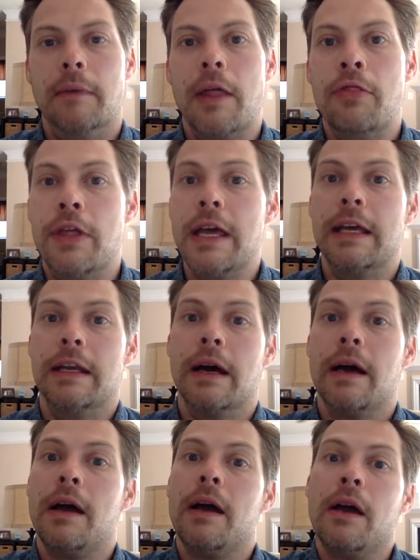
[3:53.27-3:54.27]
Then
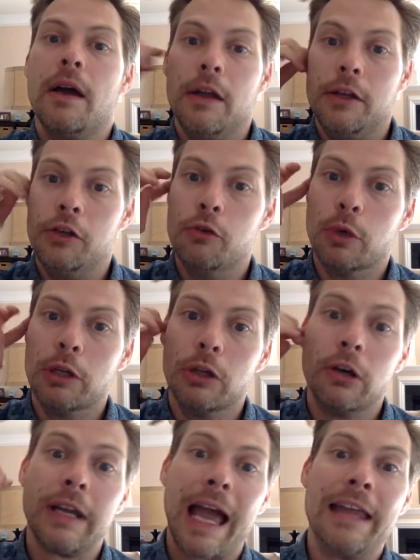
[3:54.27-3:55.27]
you will
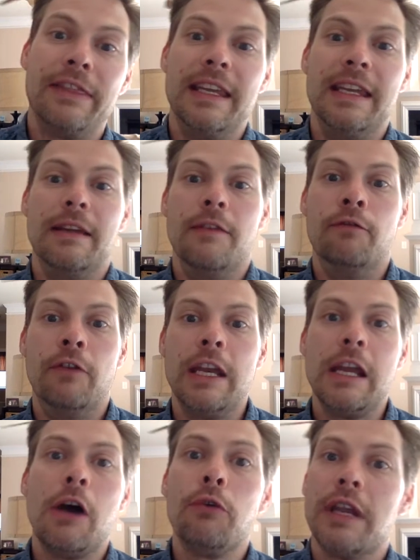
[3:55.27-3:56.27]
look at the
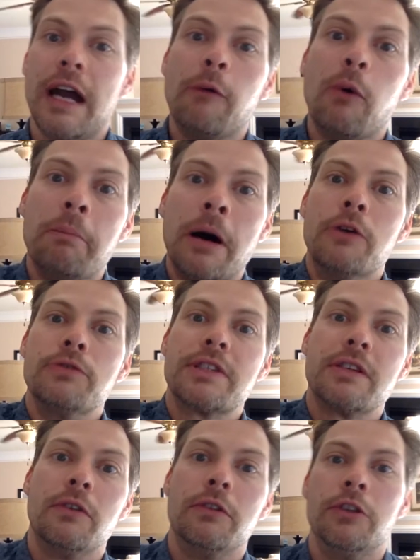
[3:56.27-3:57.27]
video that I will post